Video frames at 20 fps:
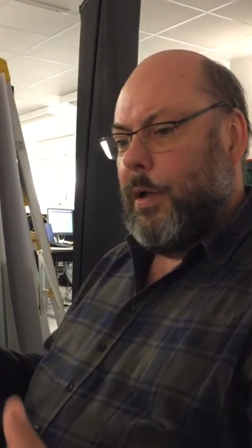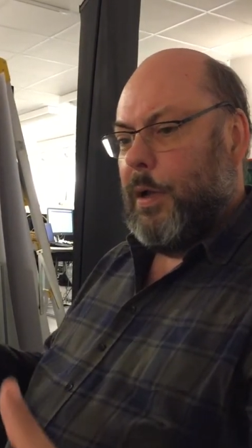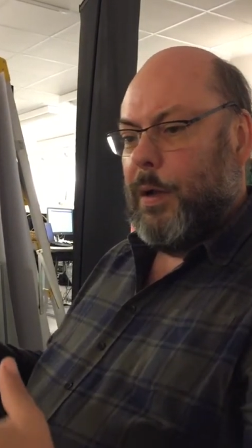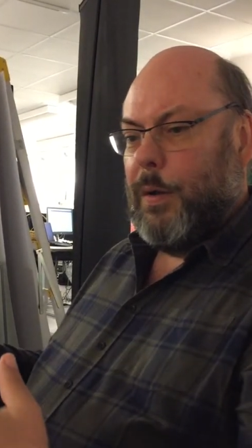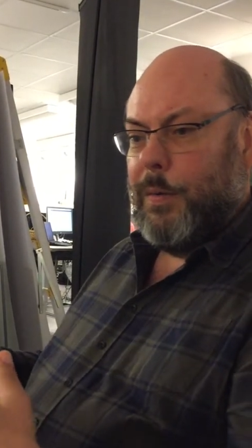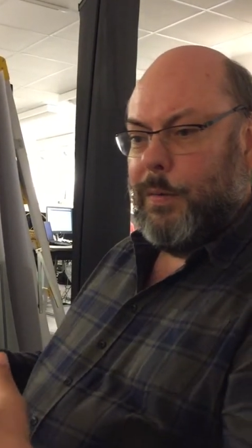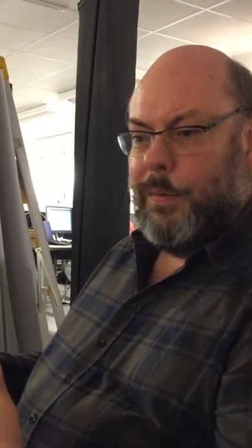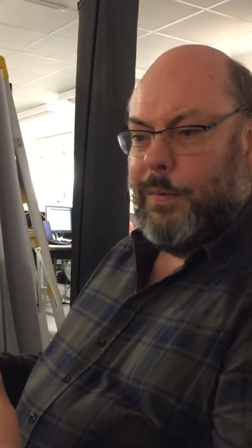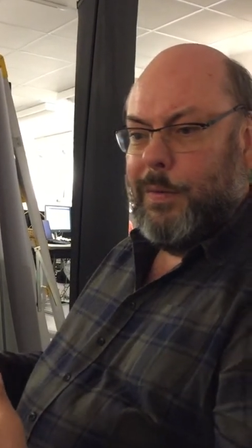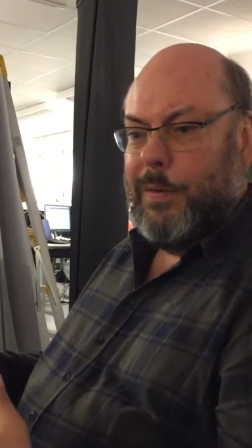
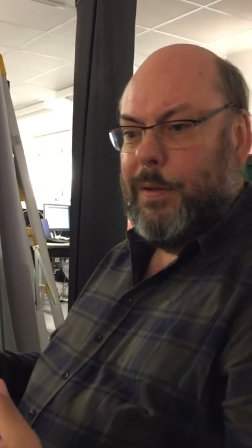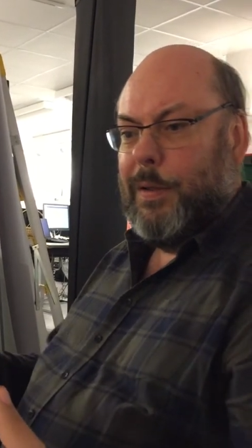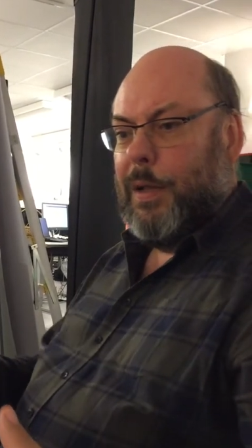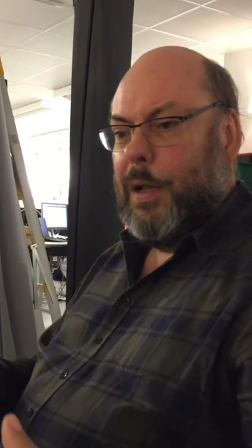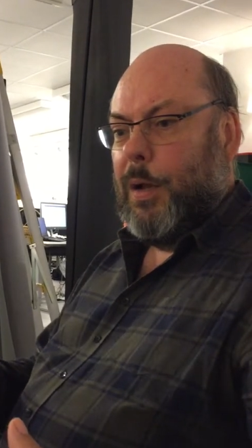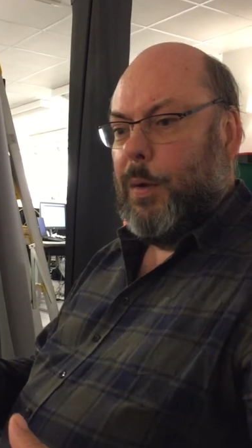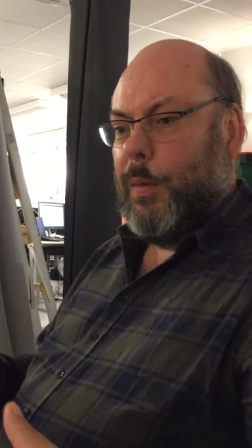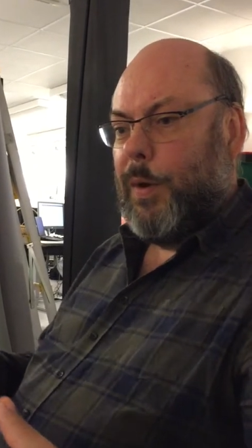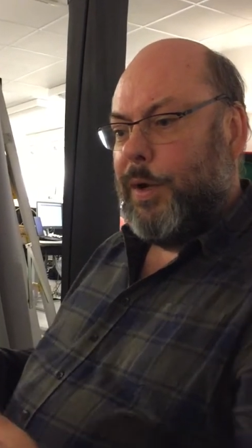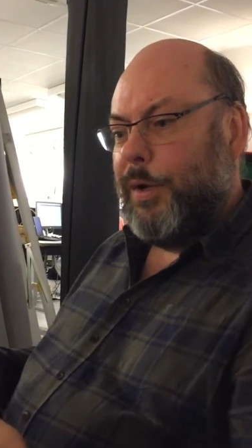how mm -hmm, how mm
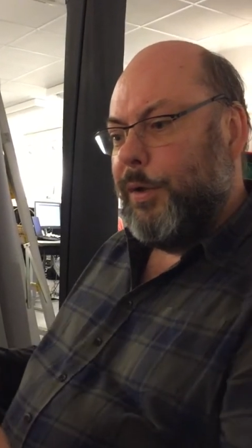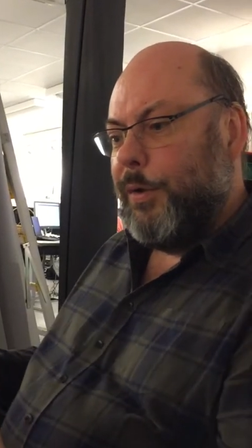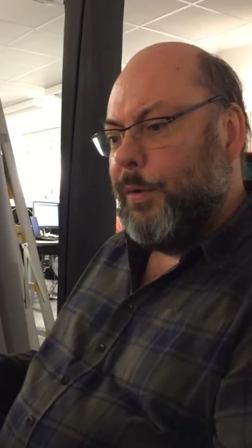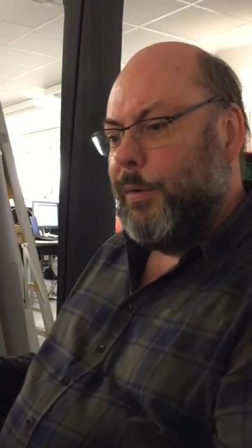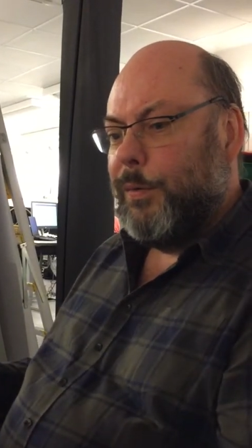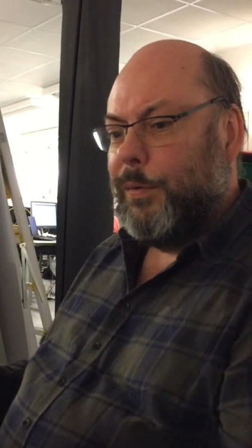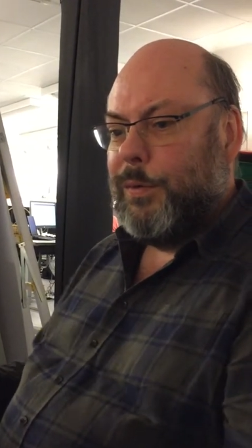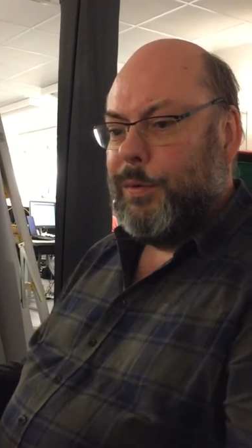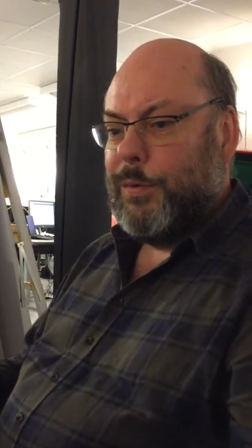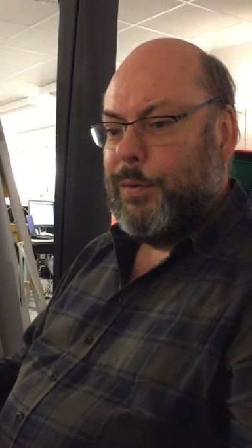-hmm. are mm-hmm.
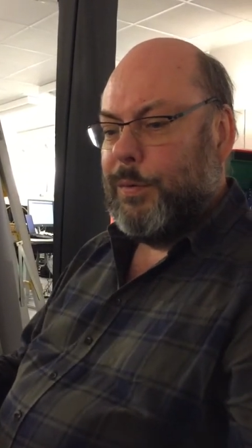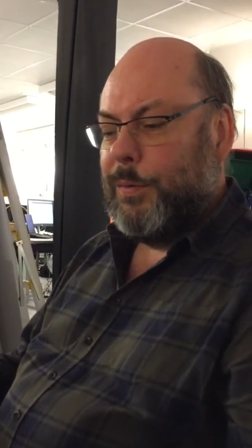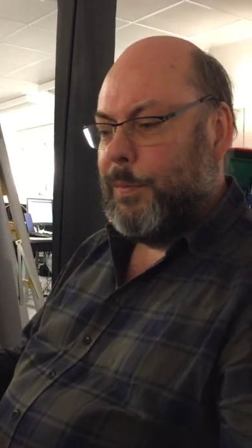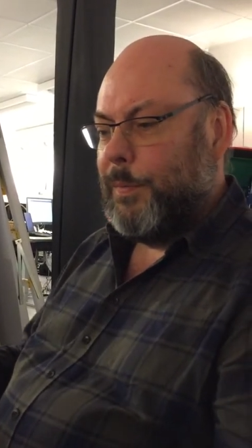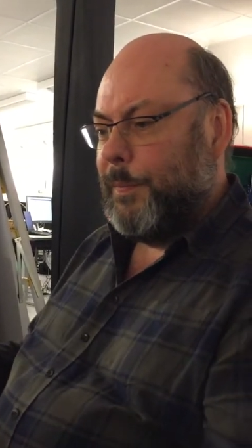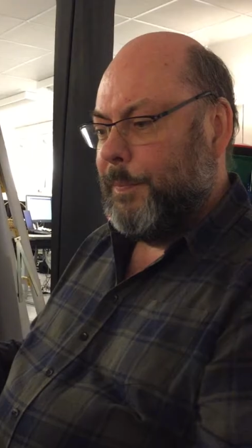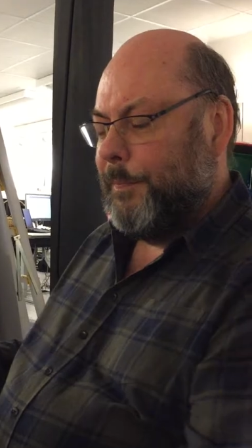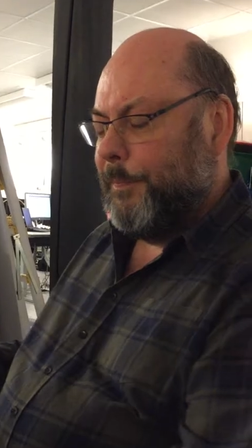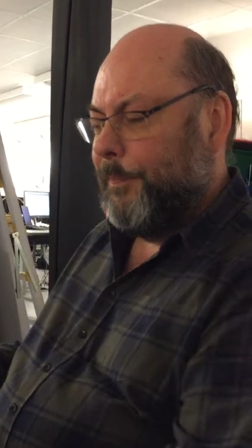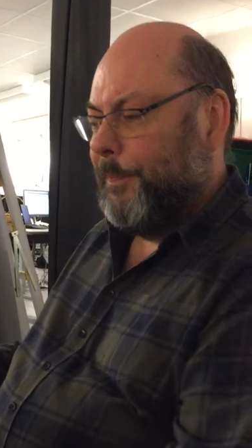you to
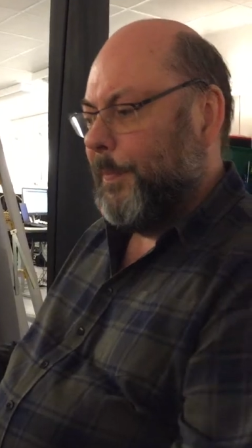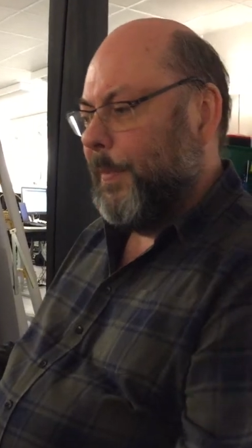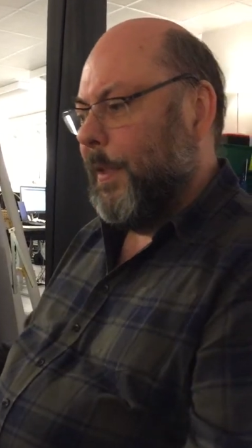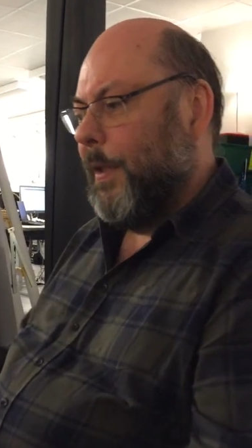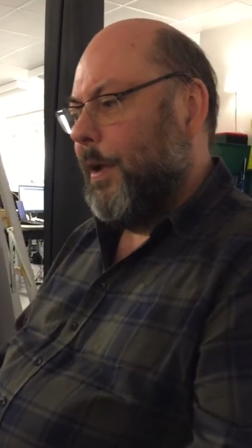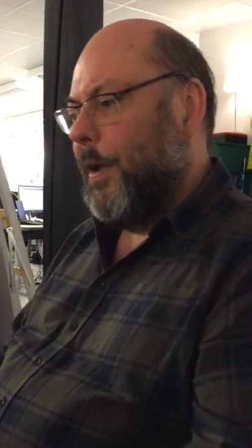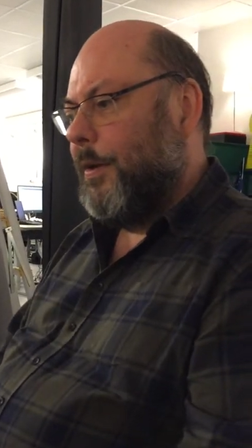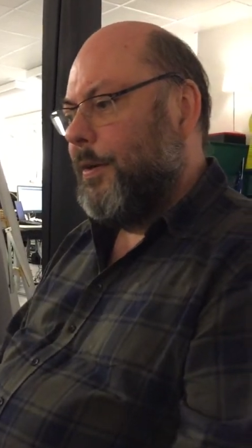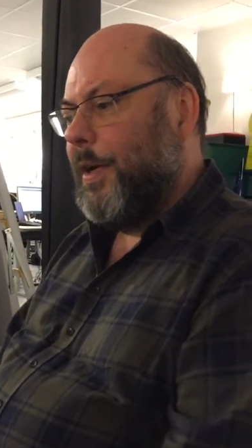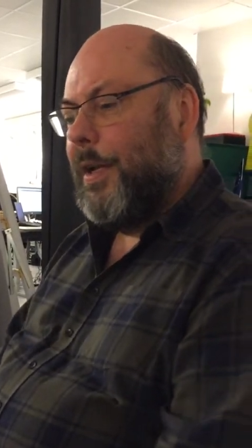mm -hmm.
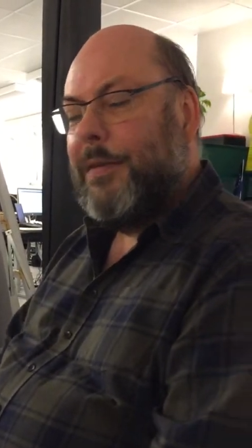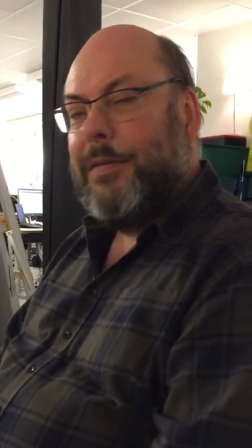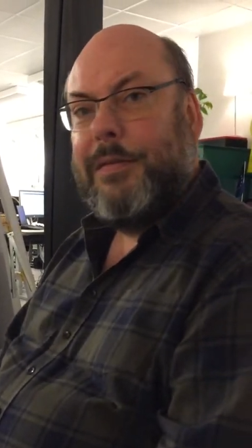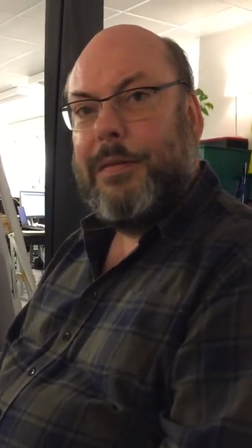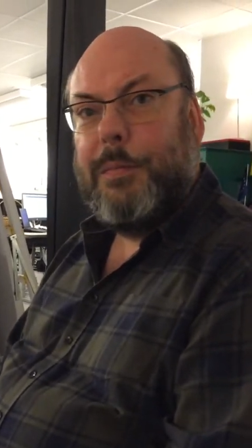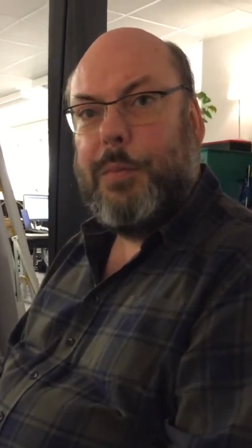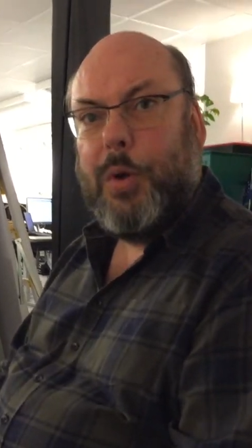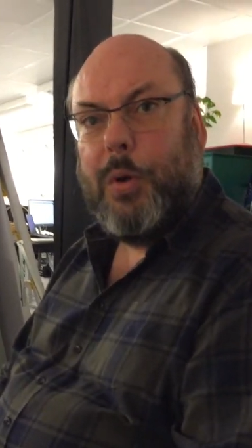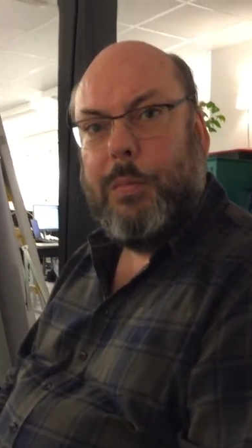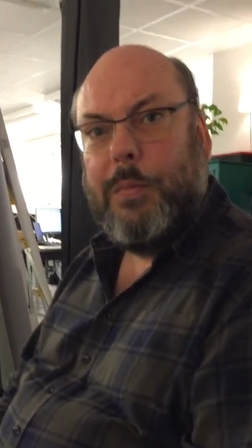
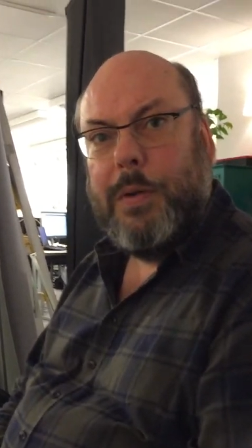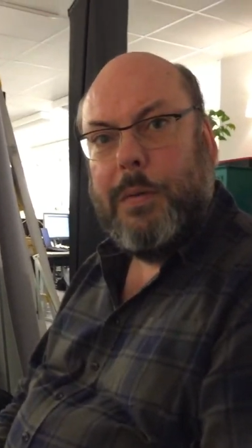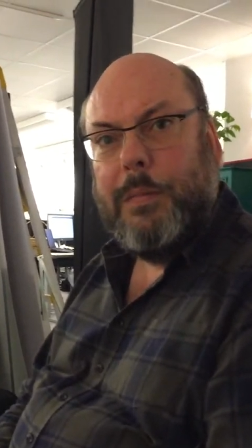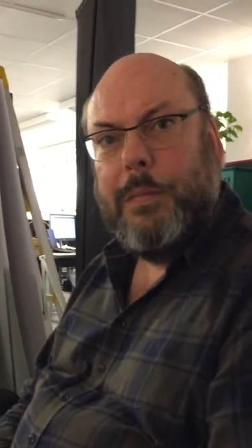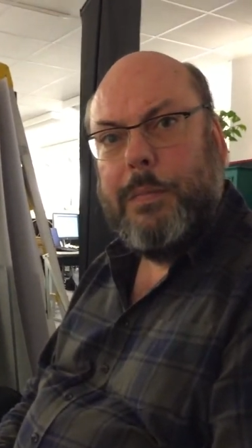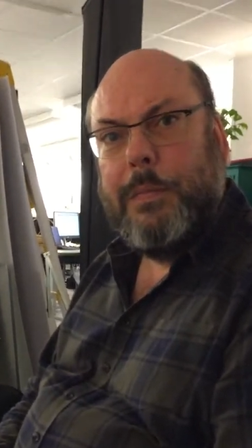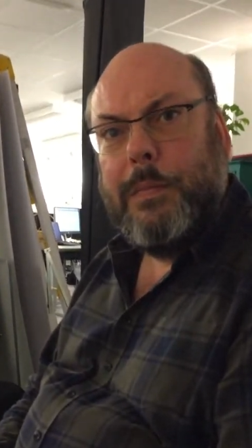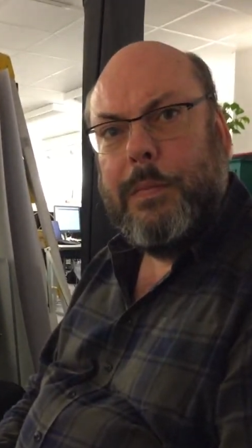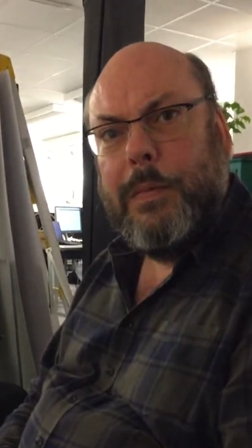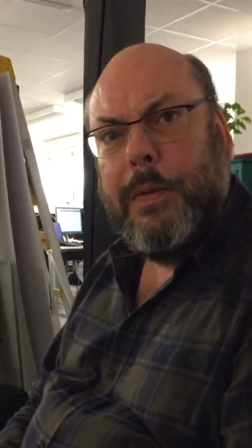address the problem
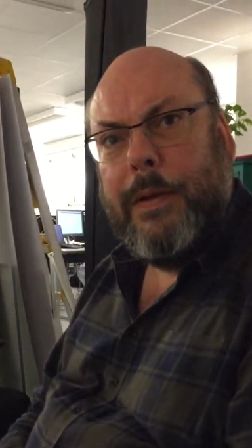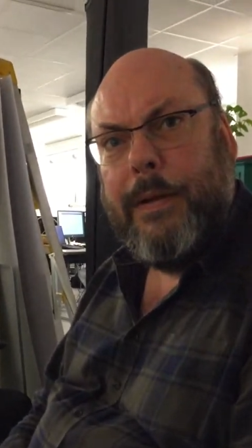yeah